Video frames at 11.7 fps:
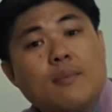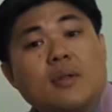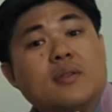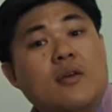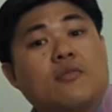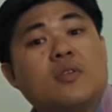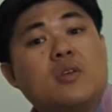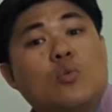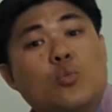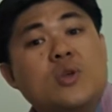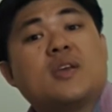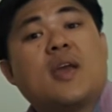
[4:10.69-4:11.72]
But definitely,
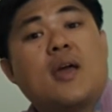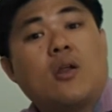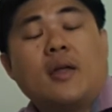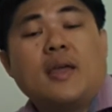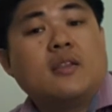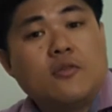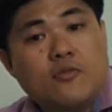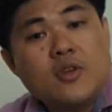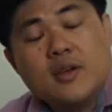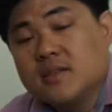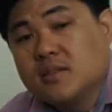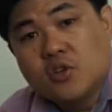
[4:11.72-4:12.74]
we cannot
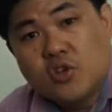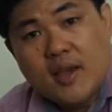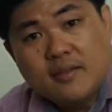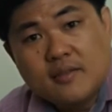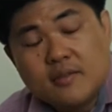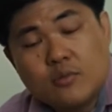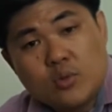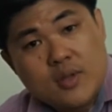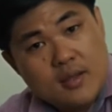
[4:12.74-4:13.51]
interfere in such cases.